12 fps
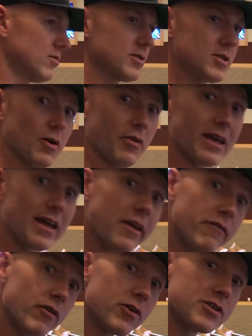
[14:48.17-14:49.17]
So the
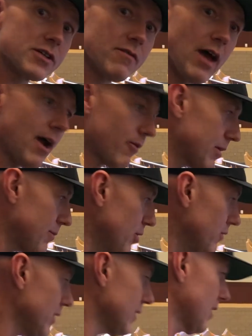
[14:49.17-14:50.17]
inverse of that,
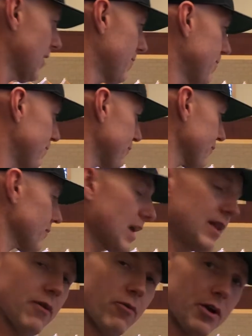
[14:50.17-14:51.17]
removing them,
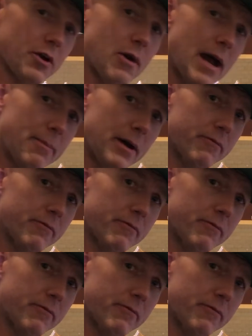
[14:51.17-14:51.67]
and then we're gonna wrap up